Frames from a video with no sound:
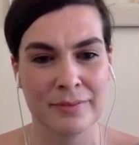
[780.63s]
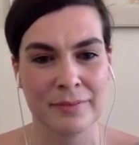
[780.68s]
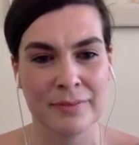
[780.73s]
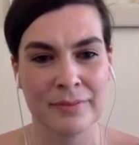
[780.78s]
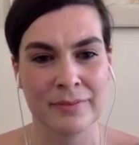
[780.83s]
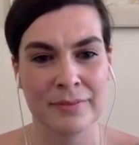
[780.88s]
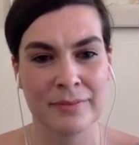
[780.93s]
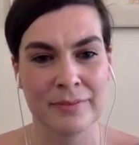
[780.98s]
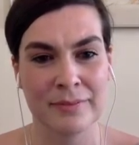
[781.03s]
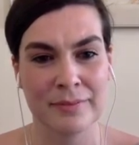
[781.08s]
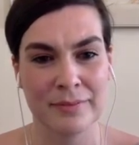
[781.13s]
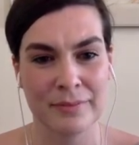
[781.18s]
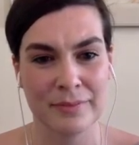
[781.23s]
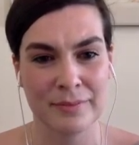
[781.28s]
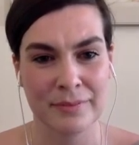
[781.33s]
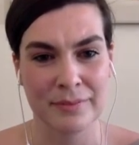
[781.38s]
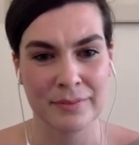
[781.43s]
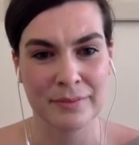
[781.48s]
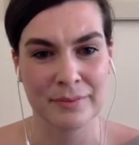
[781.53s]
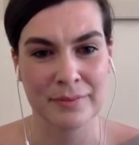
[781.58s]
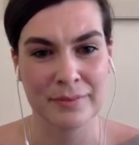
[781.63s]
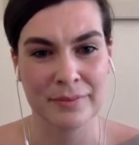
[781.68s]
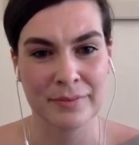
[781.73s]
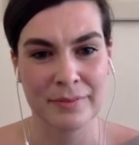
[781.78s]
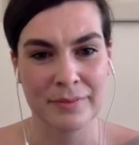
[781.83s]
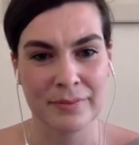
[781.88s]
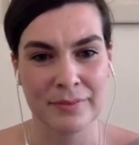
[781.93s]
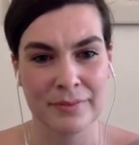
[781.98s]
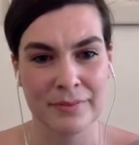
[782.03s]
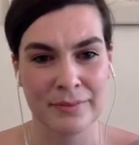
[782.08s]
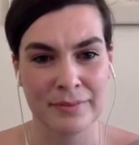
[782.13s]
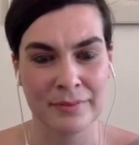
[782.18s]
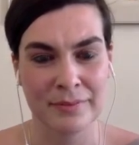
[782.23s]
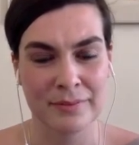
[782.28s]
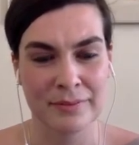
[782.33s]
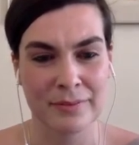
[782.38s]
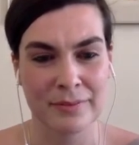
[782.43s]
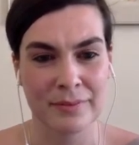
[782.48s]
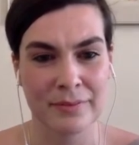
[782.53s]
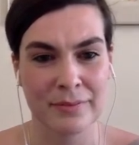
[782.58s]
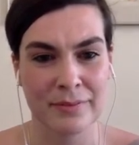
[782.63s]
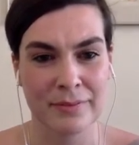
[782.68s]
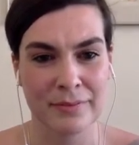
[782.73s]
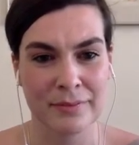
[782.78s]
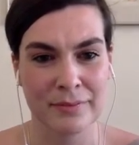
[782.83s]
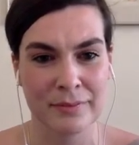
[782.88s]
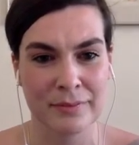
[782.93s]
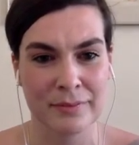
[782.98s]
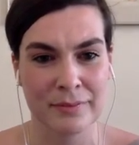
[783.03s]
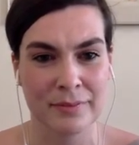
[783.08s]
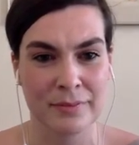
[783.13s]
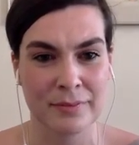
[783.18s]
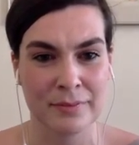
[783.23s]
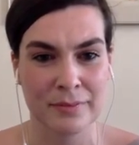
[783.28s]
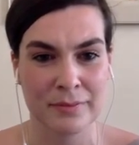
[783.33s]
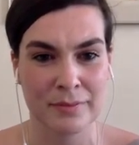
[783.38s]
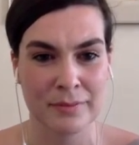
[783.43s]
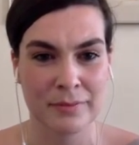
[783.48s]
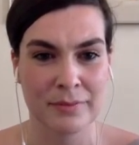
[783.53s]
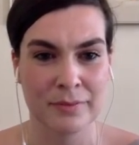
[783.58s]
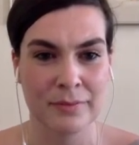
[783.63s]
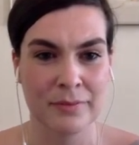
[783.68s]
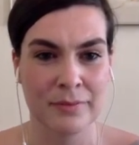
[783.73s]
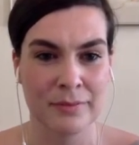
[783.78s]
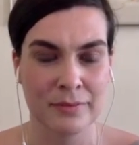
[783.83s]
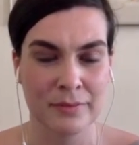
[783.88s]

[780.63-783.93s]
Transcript: [no speech]